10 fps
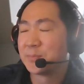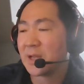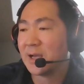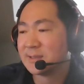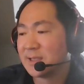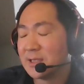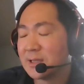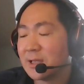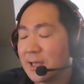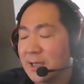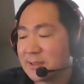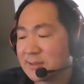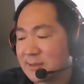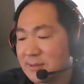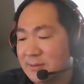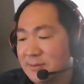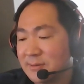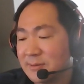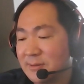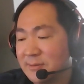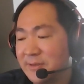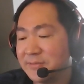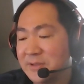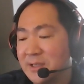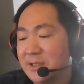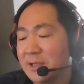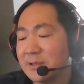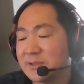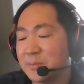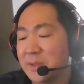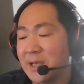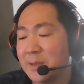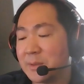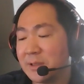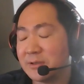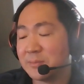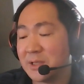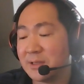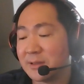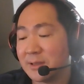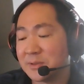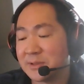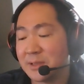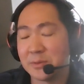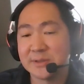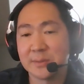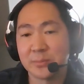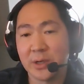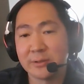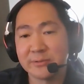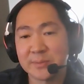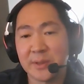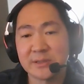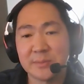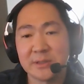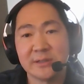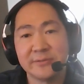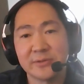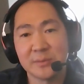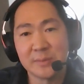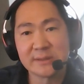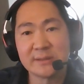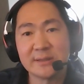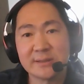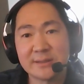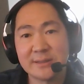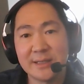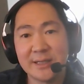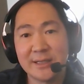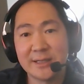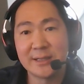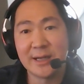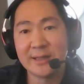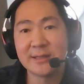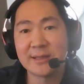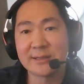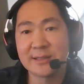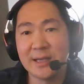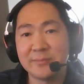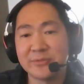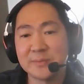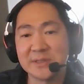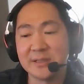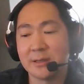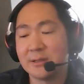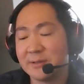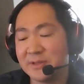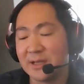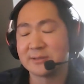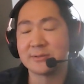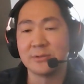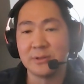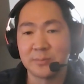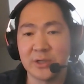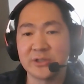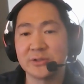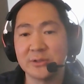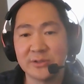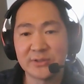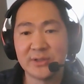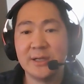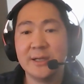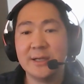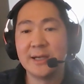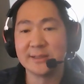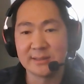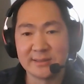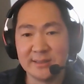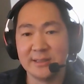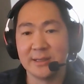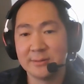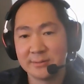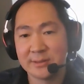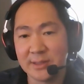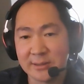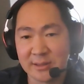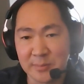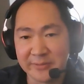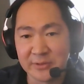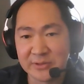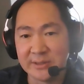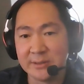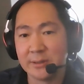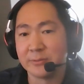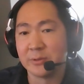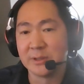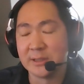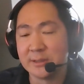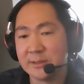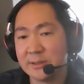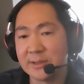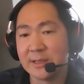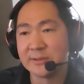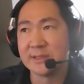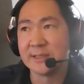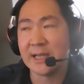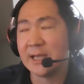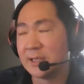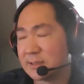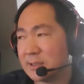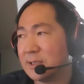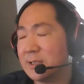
I'd say in the last 15 years, it became clear to me that there was a broader responsibility for the business. And I think that came from seeing all of the external pressures as a CEO. So I took my first CEO role in 2008.